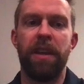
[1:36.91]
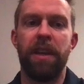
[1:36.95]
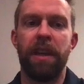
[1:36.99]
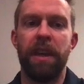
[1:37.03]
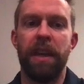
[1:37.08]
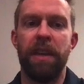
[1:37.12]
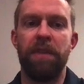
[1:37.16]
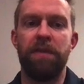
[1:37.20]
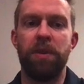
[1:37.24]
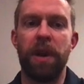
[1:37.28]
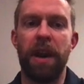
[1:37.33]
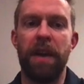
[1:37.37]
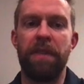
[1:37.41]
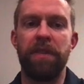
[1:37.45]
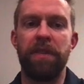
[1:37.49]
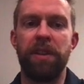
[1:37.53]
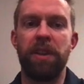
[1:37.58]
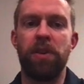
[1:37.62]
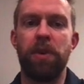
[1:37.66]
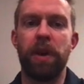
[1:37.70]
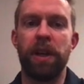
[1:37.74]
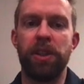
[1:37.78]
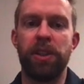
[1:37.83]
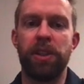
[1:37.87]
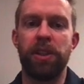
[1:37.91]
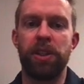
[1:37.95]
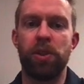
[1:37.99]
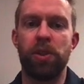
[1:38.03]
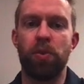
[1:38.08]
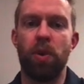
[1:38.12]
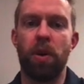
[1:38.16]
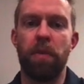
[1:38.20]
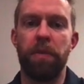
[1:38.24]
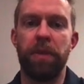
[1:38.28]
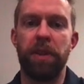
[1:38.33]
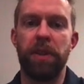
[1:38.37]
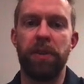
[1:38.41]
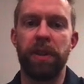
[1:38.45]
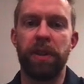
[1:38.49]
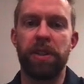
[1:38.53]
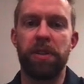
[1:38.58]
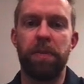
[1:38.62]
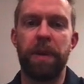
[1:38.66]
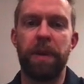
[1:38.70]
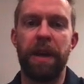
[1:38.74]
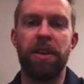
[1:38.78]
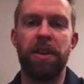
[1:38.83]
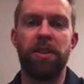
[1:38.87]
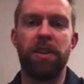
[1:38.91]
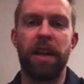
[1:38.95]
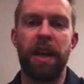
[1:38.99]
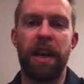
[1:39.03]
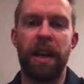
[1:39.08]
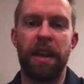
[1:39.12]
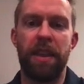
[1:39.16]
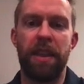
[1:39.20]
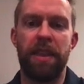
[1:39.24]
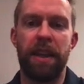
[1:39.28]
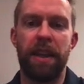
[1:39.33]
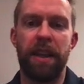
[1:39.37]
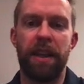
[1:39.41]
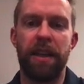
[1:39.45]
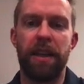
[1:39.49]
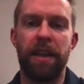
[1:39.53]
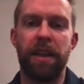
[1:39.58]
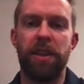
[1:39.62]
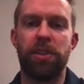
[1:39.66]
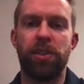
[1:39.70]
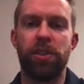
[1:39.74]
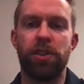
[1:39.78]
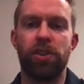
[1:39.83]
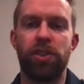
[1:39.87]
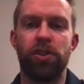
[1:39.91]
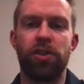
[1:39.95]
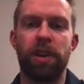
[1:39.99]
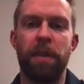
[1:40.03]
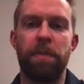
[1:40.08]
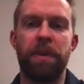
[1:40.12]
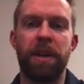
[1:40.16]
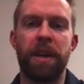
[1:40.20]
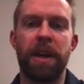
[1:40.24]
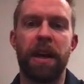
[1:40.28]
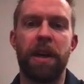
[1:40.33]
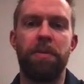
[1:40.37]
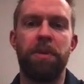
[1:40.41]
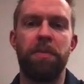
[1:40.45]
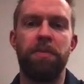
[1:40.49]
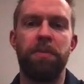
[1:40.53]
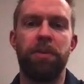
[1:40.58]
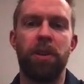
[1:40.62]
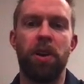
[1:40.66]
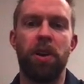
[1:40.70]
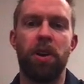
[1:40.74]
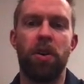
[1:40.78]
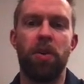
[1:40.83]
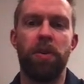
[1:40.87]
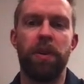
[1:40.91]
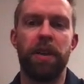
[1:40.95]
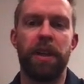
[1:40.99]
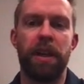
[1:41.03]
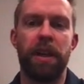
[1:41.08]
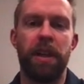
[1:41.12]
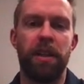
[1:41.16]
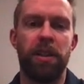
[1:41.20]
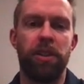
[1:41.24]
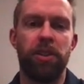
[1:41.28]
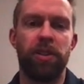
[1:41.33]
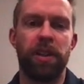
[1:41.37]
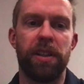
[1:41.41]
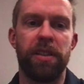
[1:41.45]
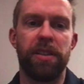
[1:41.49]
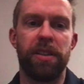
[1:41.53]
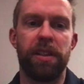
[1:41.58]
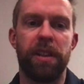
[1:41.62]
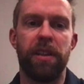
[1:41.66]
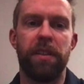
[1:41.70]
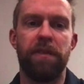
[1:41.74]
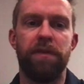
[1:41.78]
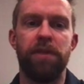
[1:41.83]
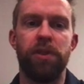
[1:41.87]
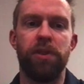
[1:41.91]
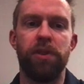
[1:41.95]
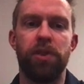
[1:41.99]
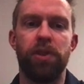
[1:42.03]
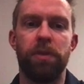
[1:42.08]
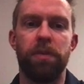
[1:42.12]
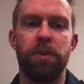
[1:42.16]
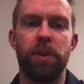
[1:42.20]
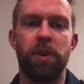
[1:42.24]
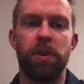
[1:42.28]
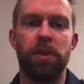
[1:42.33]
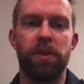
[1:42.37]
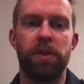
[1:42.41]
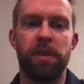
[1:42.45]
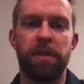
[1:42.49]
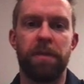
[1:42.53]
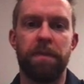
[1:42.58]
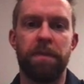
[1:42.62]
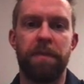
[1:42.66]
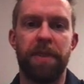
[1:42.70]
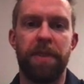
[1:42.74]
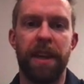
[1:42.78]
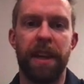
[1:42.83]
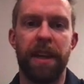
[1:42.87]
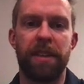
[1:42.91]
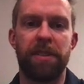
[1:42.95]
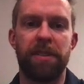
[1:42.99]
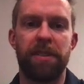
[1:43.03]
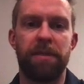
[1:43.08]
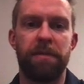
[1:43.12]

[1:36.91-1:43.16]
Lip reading: If you have any questions or want me to expand on anything, just drop a comment below and I'll address it in a future post. Thanks.